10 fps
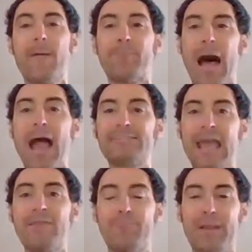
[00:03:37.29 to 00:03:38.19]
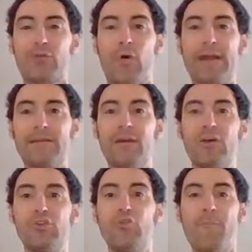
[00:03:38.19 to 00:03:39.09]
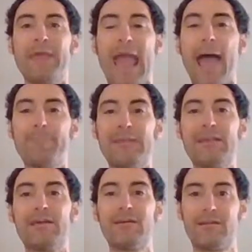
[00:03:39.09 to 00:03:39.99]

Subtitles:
Buy 10 Bitcoin. You will be happy.